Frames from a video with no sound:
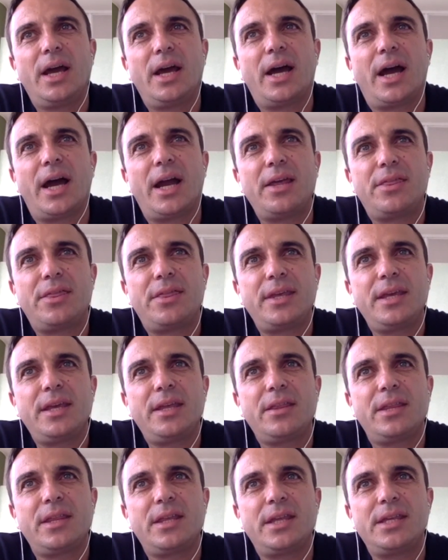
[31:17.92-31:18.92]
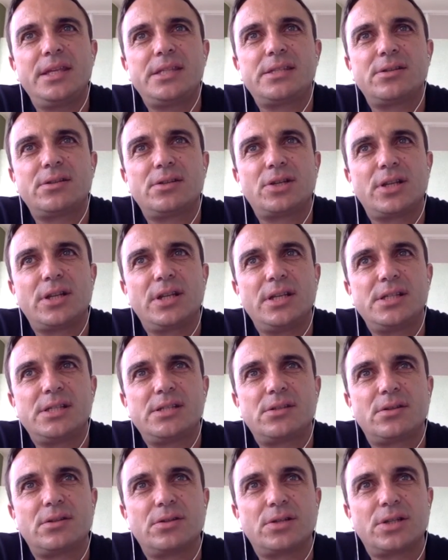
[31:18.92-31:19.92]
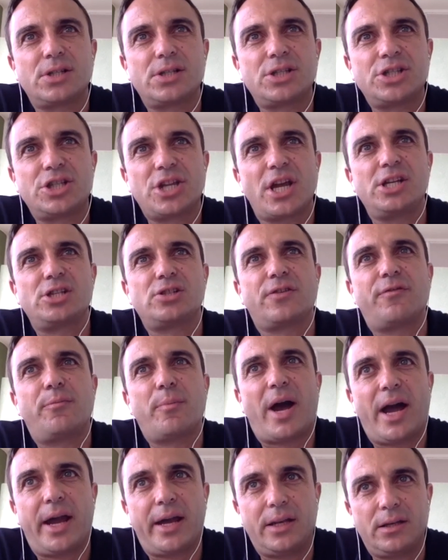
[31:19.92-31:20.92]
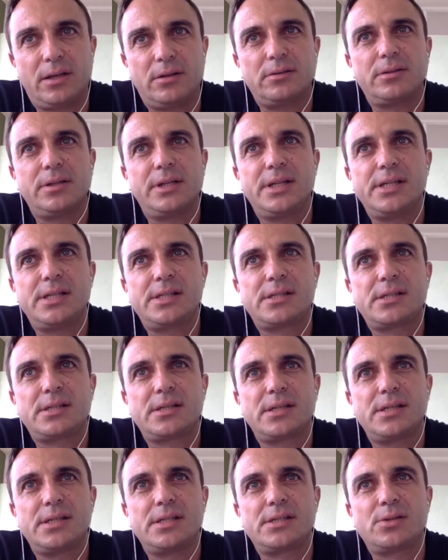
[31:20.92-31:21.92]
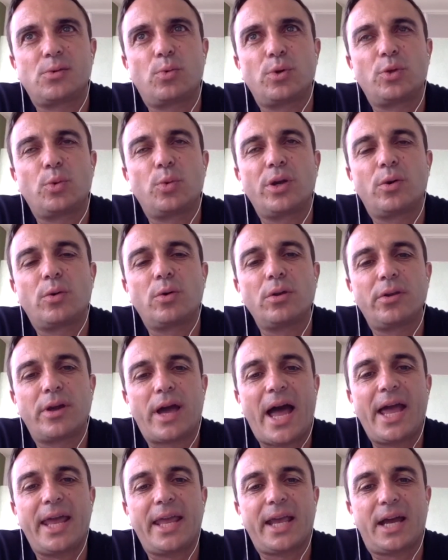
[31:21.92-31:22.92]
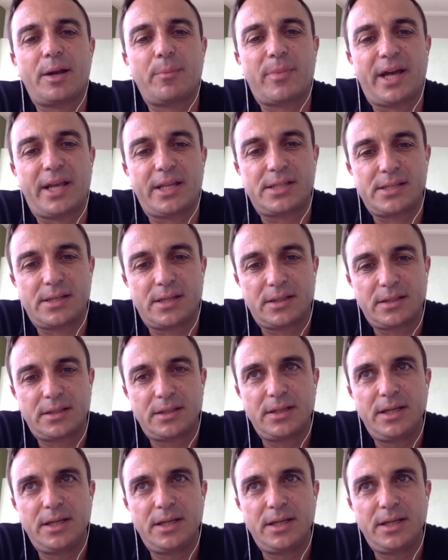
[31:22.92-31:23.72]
I think it's a change of mind, no? It's what we call the I can mindset.